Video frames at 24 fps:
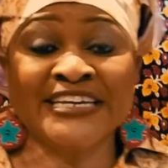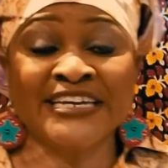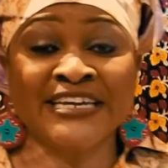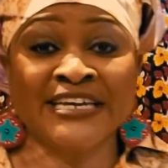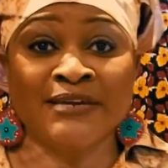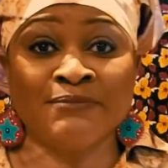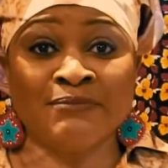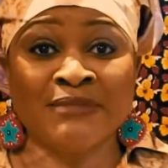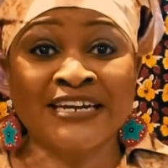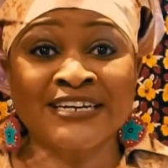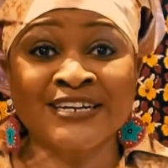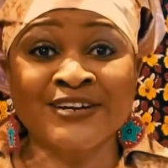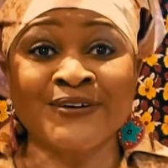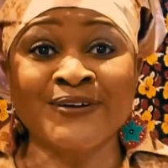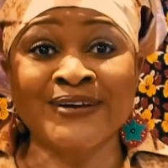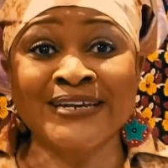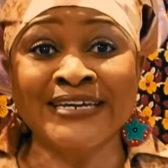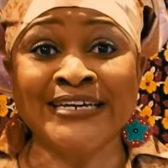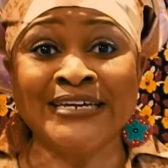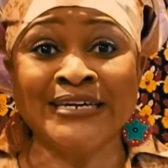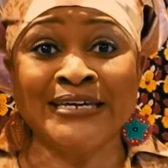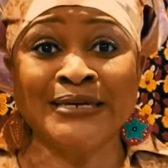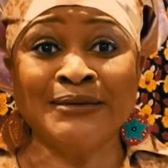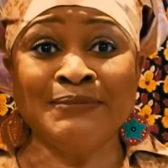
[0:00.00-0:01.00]
him and
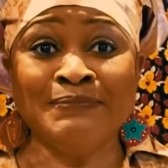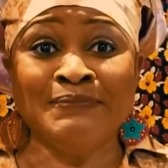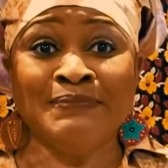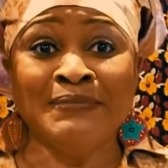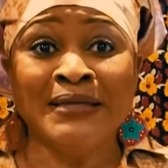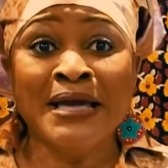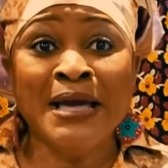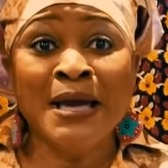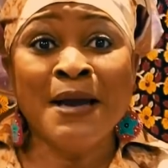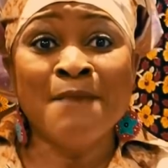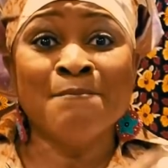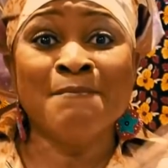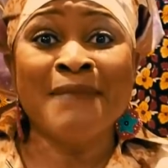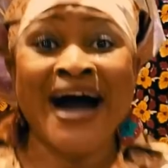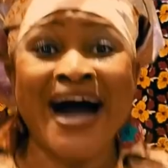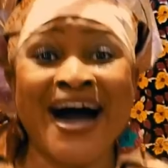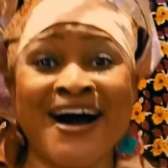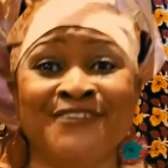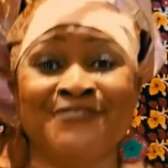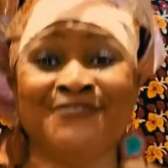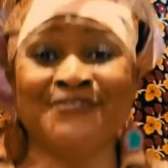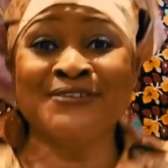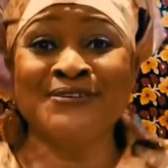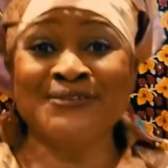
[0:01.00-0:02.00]
calling him,
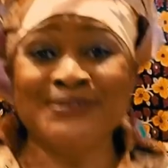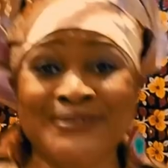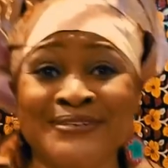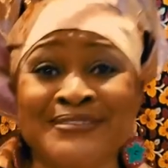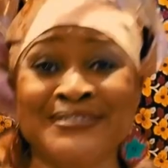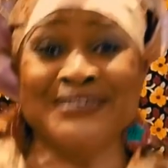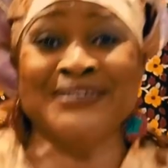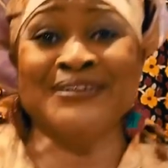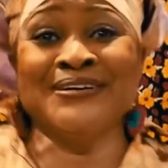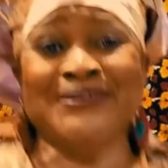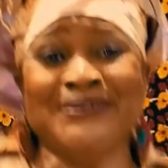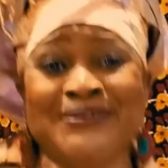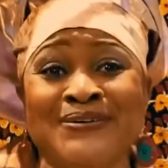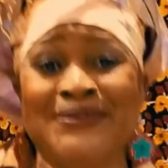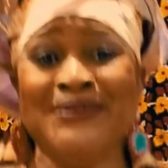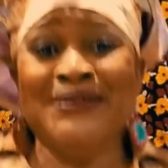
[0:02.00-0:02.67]
"Mavungu,